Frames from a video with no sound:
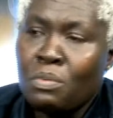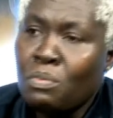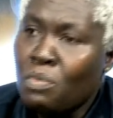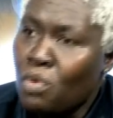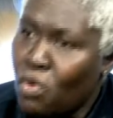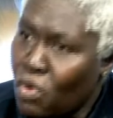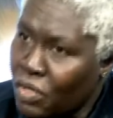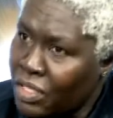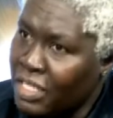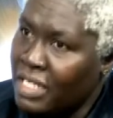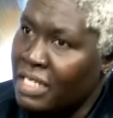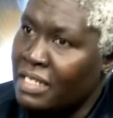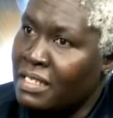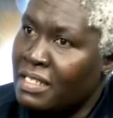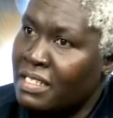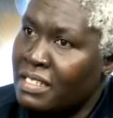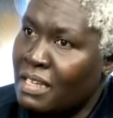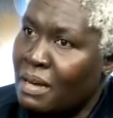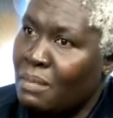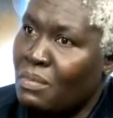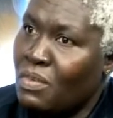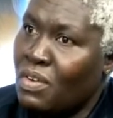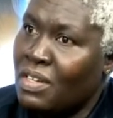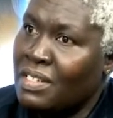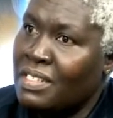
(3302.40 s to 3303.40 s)
promoting
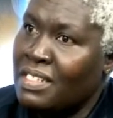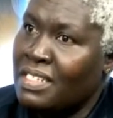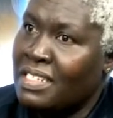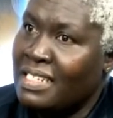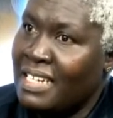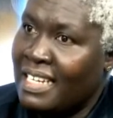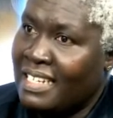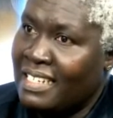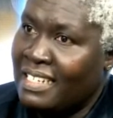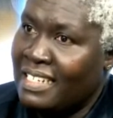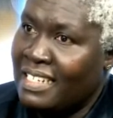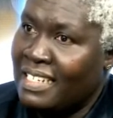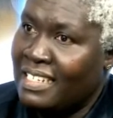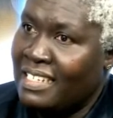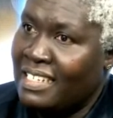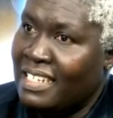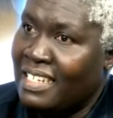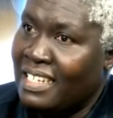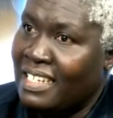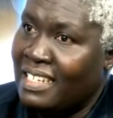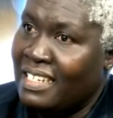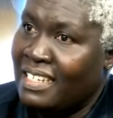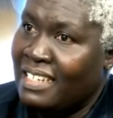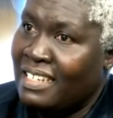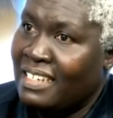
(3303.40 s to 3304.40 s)
someone's
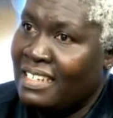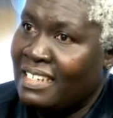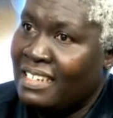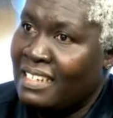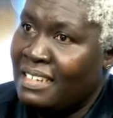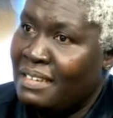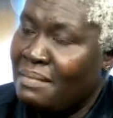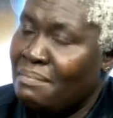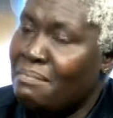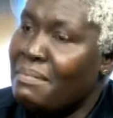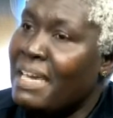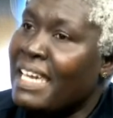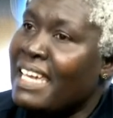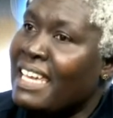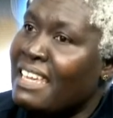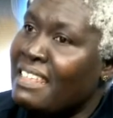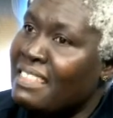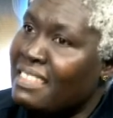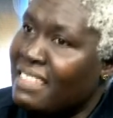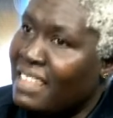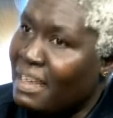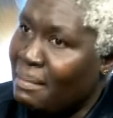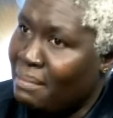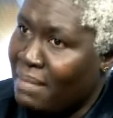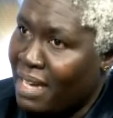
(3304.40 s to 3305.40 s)
dignity,
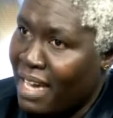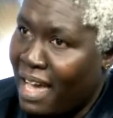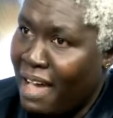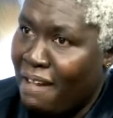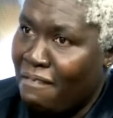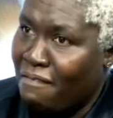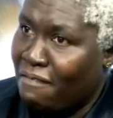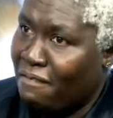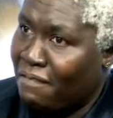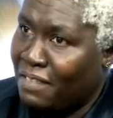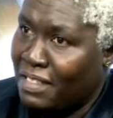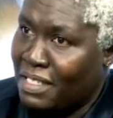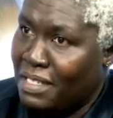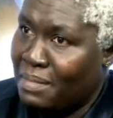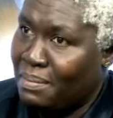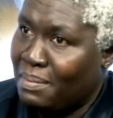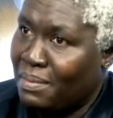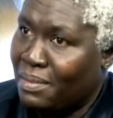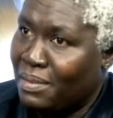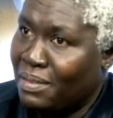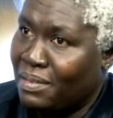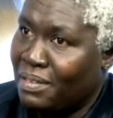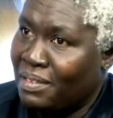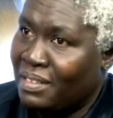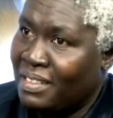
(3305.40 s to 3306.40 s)
making them
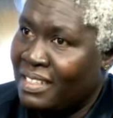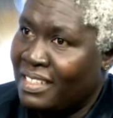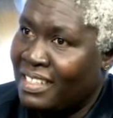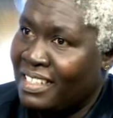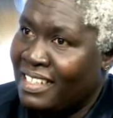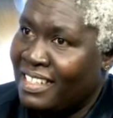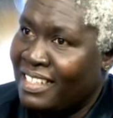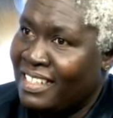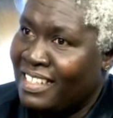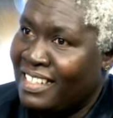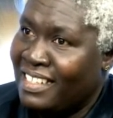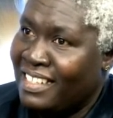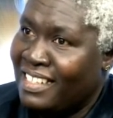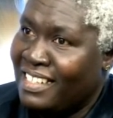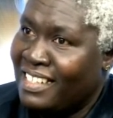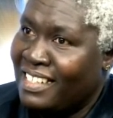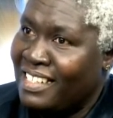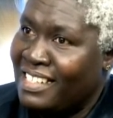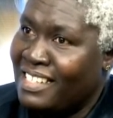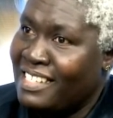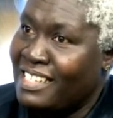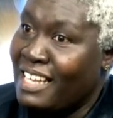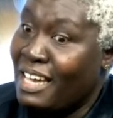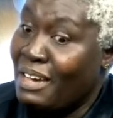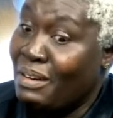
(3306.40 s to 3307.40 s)
comfortable.
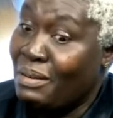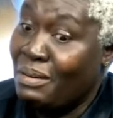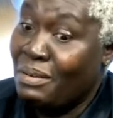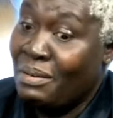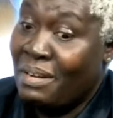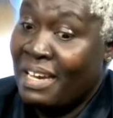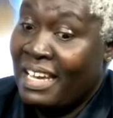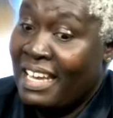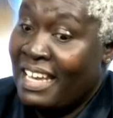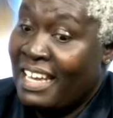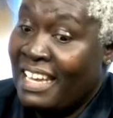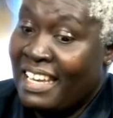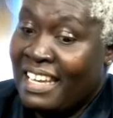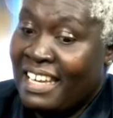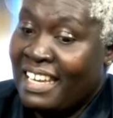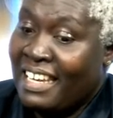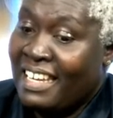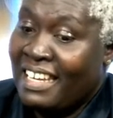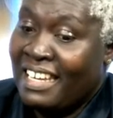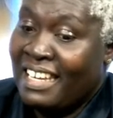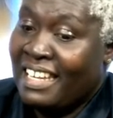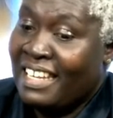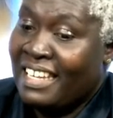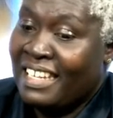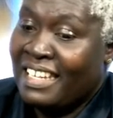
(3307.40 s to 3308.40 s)
So
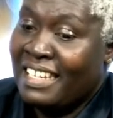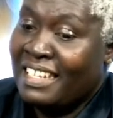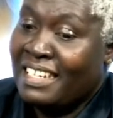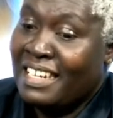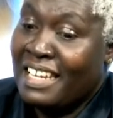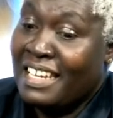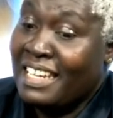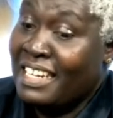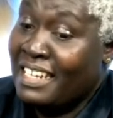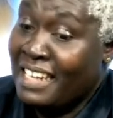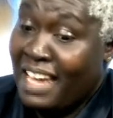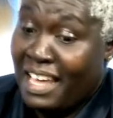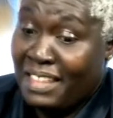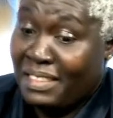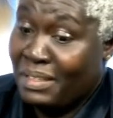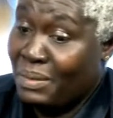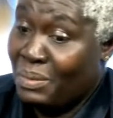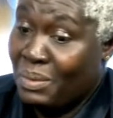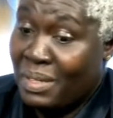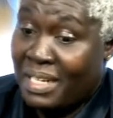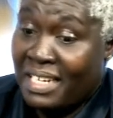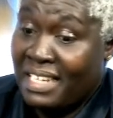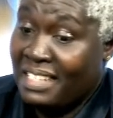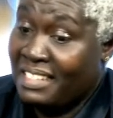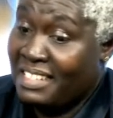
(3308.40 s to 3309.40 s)
in
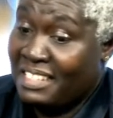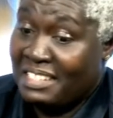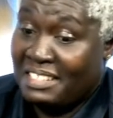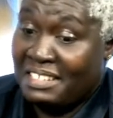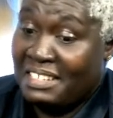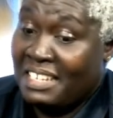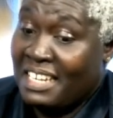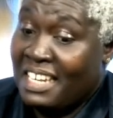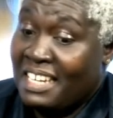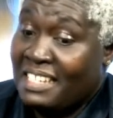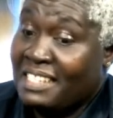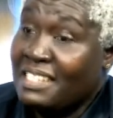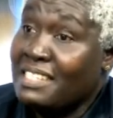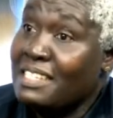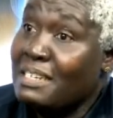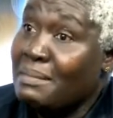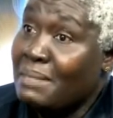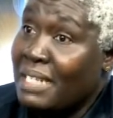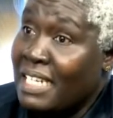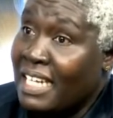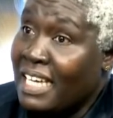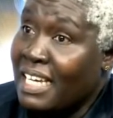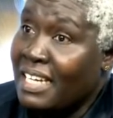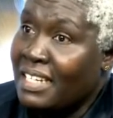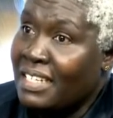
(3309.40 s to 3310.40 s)
other words, it's
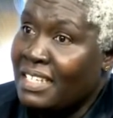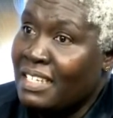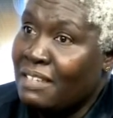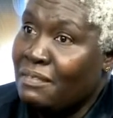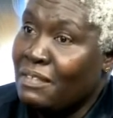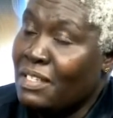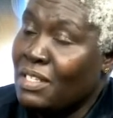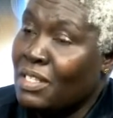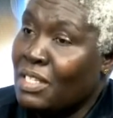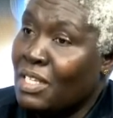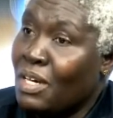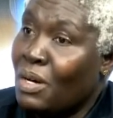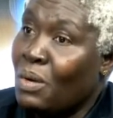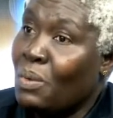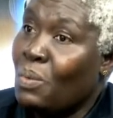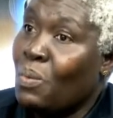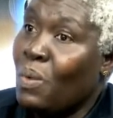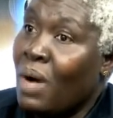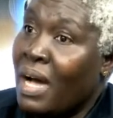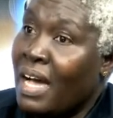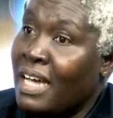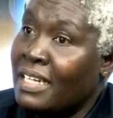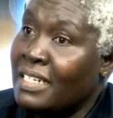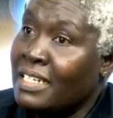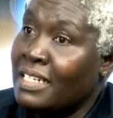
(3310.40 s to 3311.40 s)
similar, even though
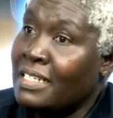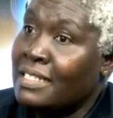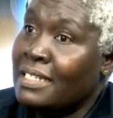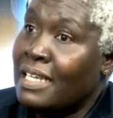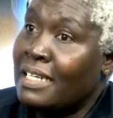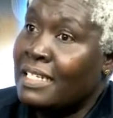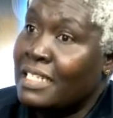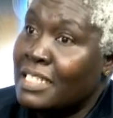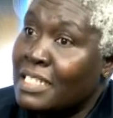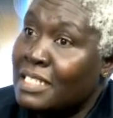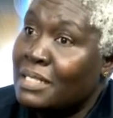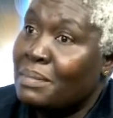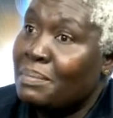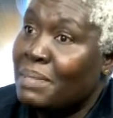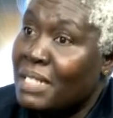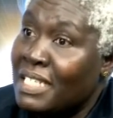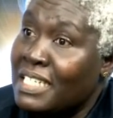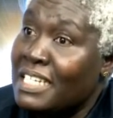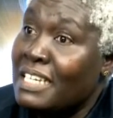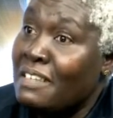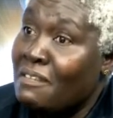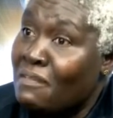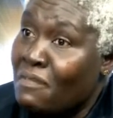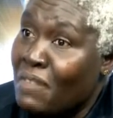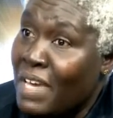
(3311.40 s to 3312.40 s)
one is a little
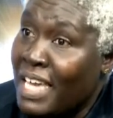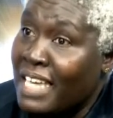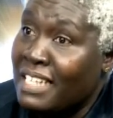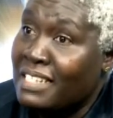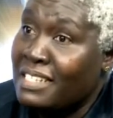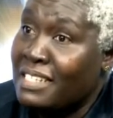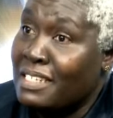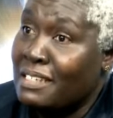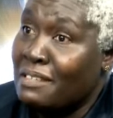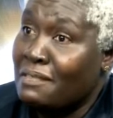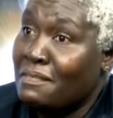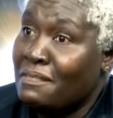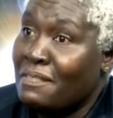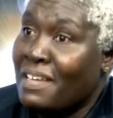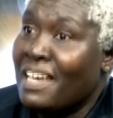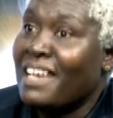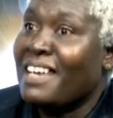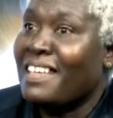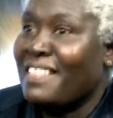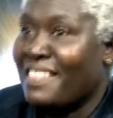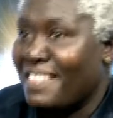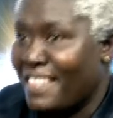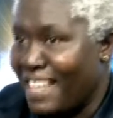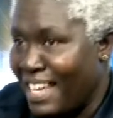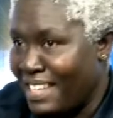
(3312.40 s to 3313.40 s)
bit invasive
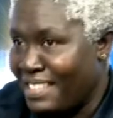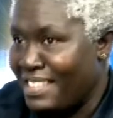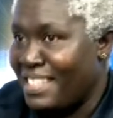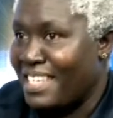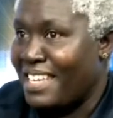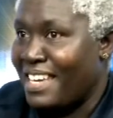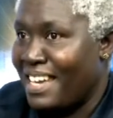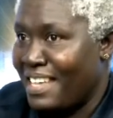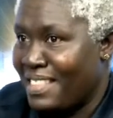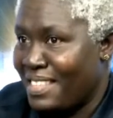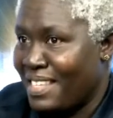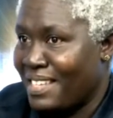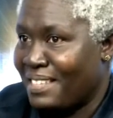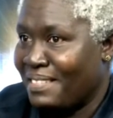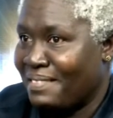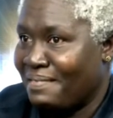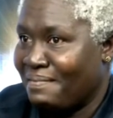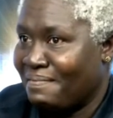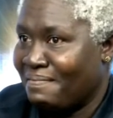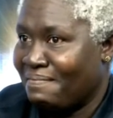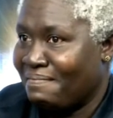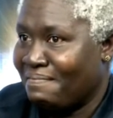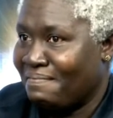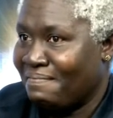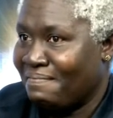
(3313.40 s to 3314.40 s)
than the other.